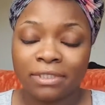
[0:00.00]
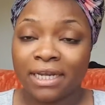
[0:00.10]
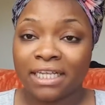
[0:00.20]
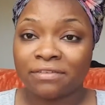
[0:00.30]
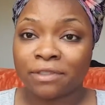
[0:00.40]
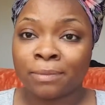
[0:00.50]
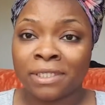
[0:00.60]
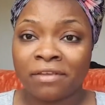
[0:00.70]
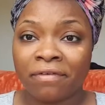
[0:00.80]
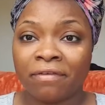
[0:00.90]
Today's
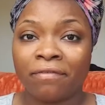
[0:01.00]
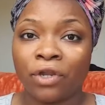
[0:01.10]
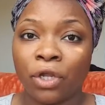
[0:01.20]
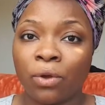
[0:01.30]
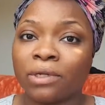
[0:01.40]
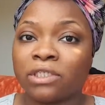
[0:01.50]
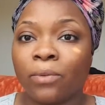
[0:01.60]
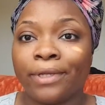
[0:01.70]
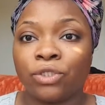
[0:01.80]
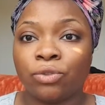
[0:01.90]
specific video is
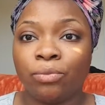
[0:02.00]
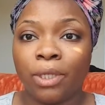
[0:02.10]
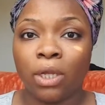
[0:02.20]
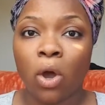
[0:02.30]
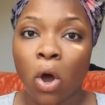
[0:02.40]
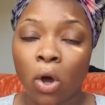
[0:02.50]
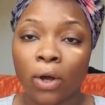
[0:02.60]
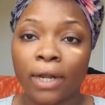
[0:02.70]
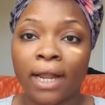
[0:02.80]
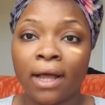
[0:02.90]
going to be
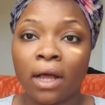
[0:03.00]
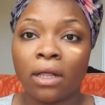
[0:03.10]
on